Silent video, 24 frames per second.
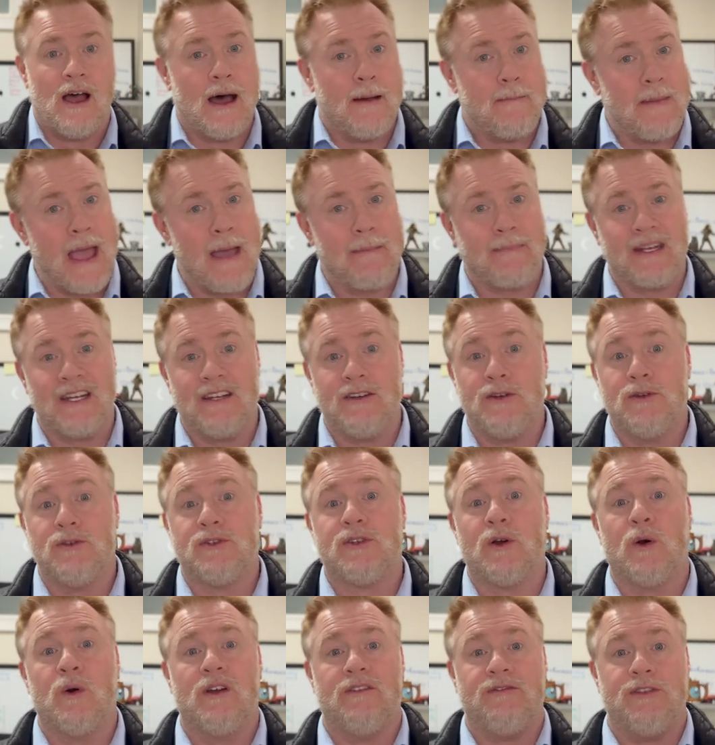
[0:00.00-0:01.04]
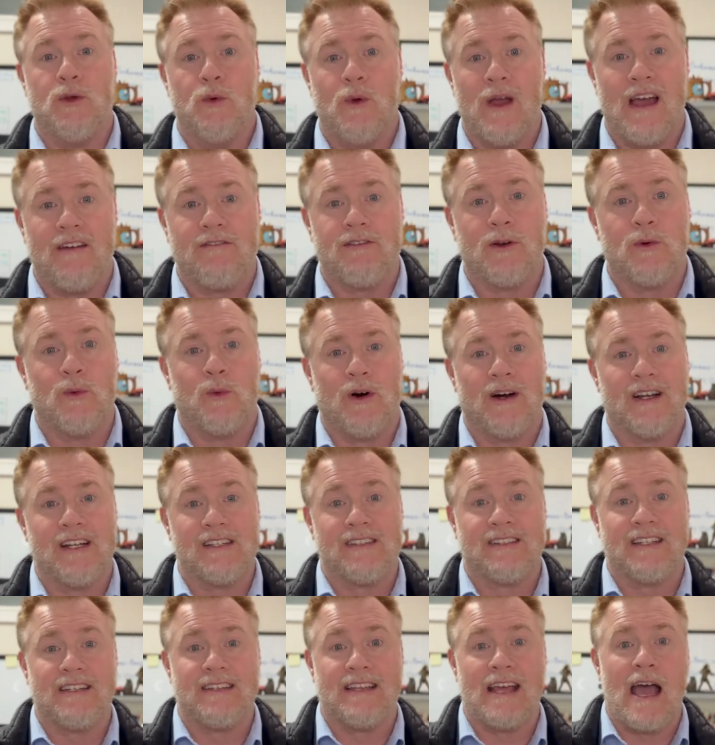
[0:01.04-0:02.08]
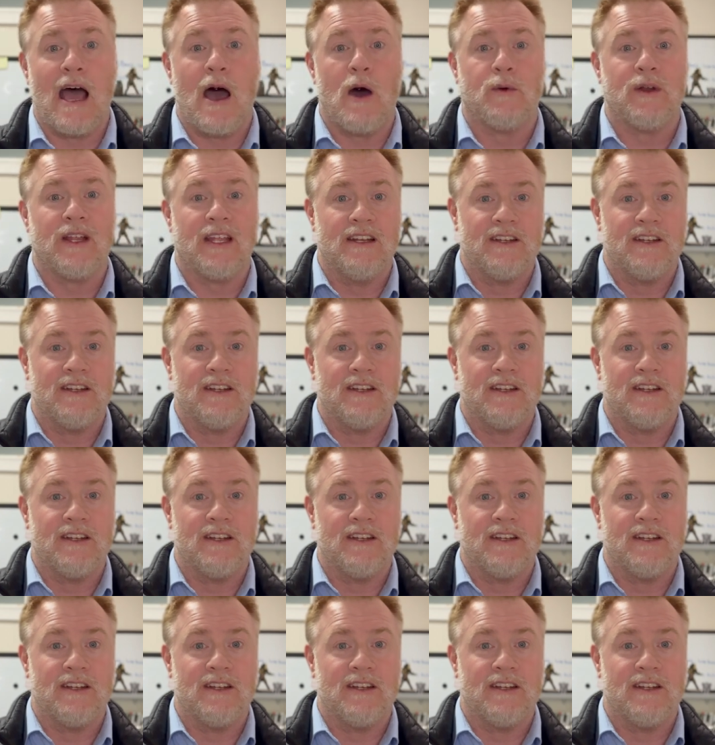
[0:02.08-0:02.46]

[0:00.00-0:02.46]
I'm happy to do so if you ever want to sit down